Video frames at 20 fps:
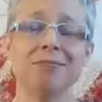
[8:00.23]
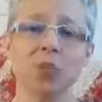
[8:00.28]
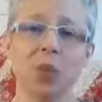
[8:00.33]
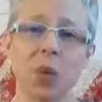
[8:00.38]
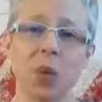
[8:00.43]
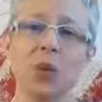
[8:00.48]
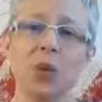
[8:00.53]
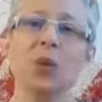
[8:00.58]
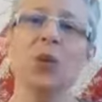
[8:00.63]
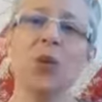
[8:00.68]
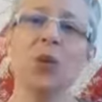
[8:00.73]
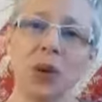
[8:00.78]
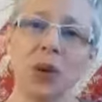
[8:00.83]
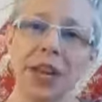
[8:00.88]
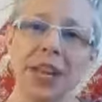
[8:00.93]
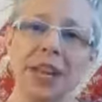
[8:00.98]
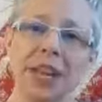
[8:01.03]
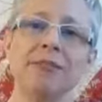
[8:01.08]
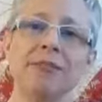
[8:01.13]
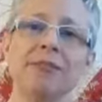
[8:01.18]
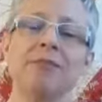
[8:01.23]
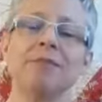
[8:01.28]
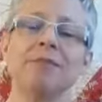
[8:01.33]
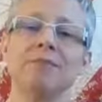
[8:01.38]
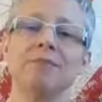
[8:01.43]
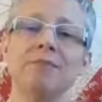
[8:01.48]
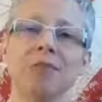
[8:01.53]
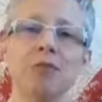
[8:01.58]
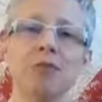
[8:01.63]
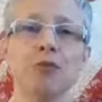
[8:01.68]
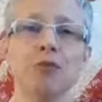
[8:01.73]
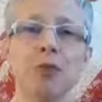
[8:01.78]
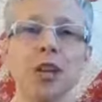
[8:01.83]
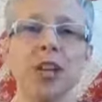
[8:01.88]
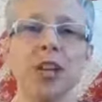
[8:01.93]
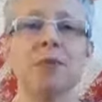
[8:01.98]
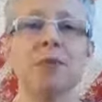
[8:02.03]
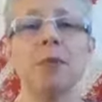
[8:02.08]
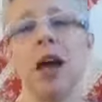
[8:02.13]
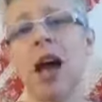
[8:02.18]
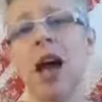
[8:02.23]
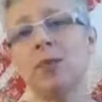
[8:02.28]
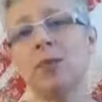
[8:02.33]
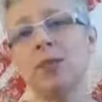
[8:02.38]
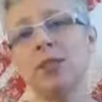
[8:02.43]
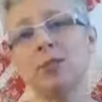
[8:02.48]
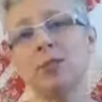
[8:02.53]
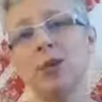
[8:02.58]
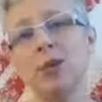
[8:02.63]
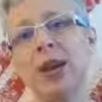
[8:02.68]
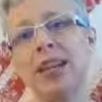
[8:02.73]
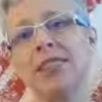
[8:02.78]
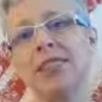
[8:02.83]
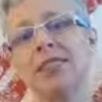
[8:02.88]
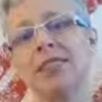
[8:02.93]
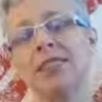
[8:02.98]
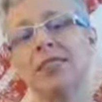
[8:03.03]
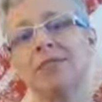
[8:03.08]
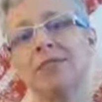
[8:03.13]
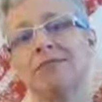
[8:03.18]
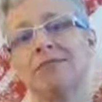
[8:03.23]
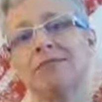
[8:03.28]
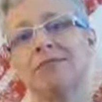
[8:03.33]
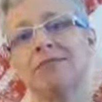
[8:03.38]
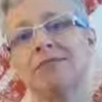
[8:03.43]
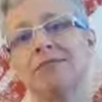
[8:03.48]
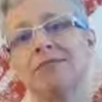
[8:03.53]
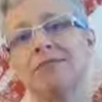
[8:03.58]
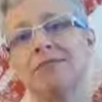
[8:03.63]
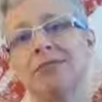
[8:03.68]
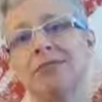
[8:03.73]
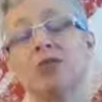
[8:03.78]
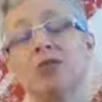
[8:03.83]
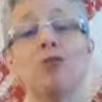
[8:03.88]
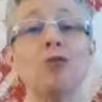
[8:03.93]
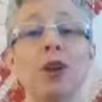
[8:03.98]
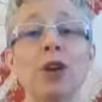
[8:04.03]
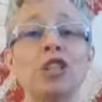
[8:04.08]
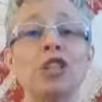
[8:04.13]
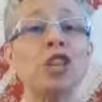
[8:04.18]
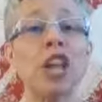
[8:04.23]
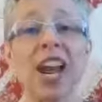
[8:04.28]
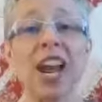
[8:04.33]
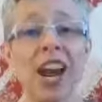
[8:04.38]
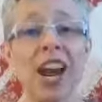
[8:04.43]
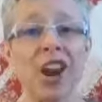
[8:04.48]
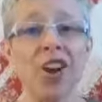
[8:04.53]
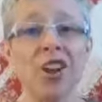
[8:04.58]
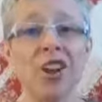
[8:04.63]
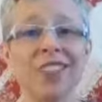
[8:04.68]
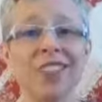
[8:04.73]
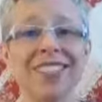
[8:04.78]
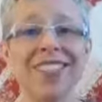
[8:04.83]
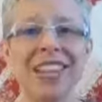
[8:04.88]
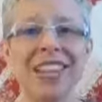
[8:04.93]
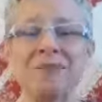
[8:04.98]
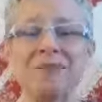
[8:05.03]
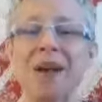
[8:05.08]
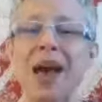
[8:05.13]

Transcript: we will grieve the freedom a house brings, the fresh air that a